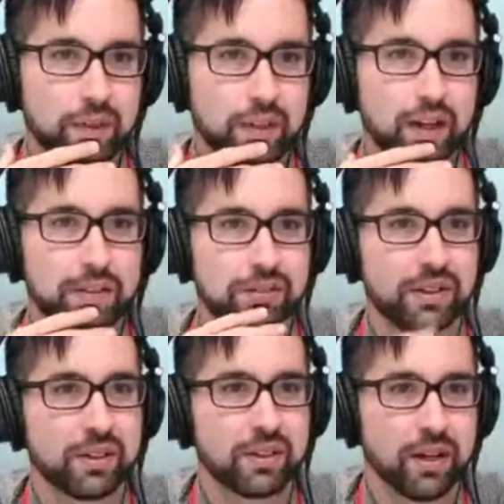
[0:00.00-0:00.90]
I've
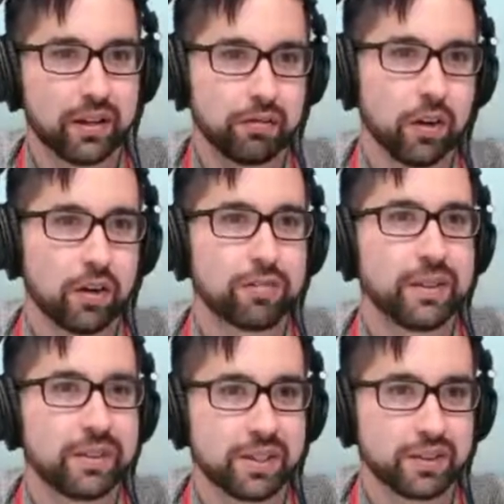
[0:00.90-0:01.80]
seen a lot of
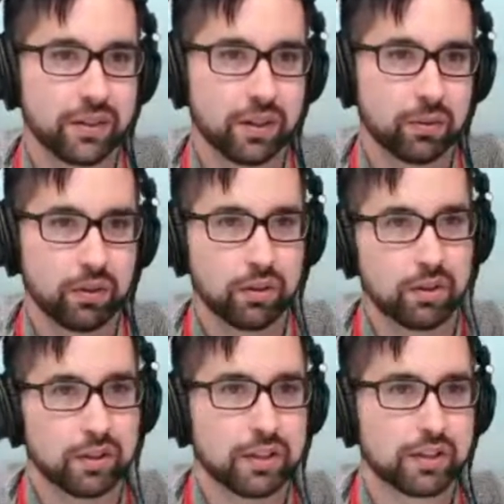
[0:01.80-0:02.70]
RFPs out there where
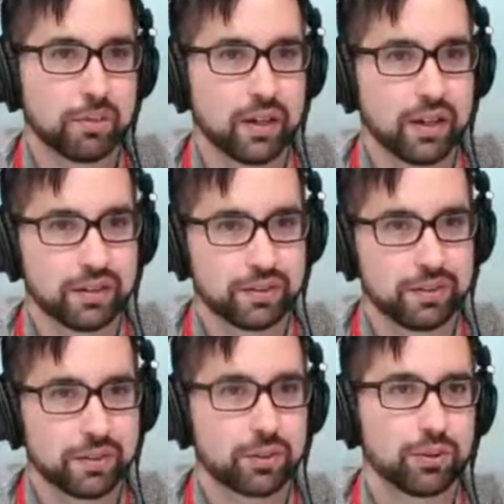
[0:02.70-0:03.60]
a customer has a
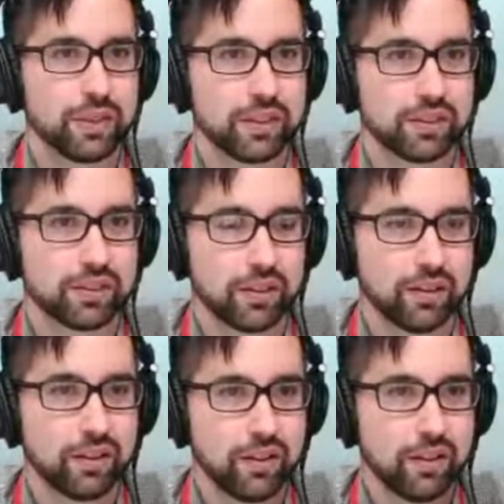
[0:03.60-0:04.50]
physical data
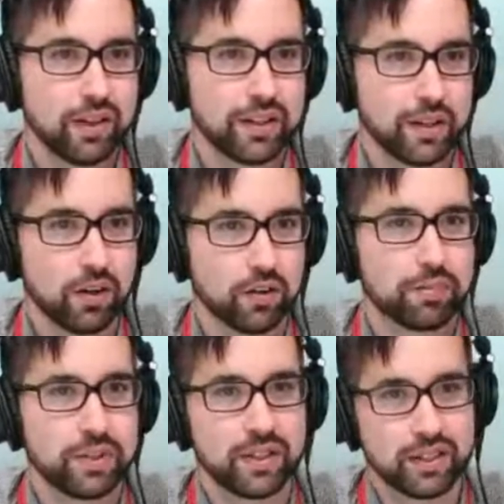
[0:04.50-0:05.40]
center, and the
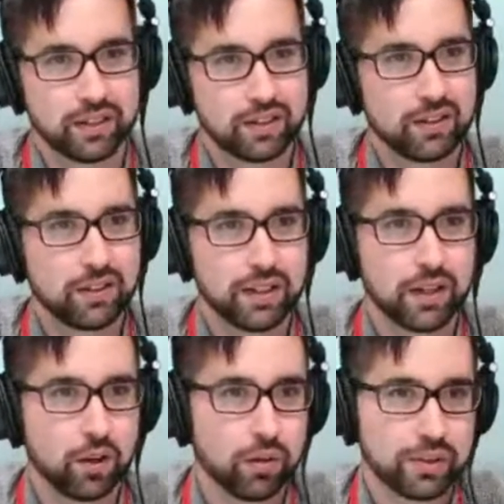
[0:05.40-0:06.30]
RFP,
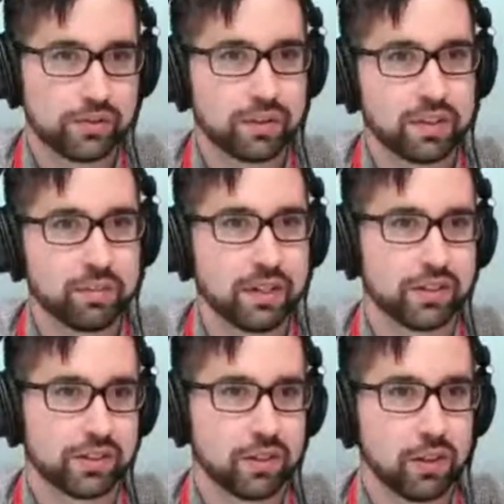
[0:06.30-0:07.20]
is 50
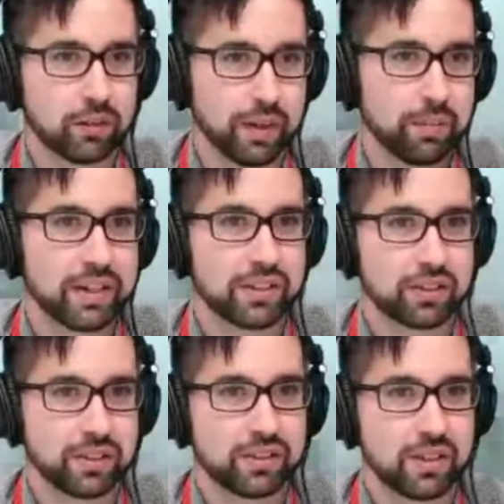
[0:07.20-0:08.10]
pages long, but it
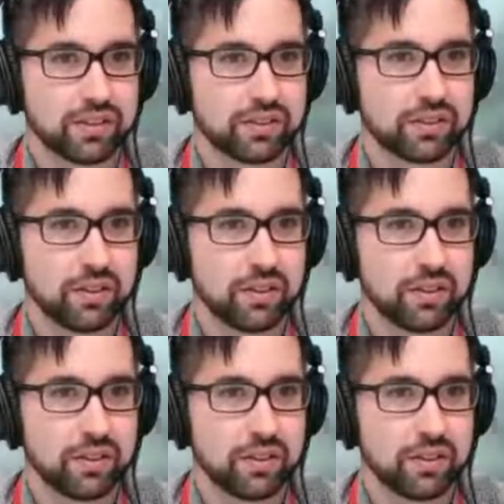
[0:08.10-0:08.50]
basically says,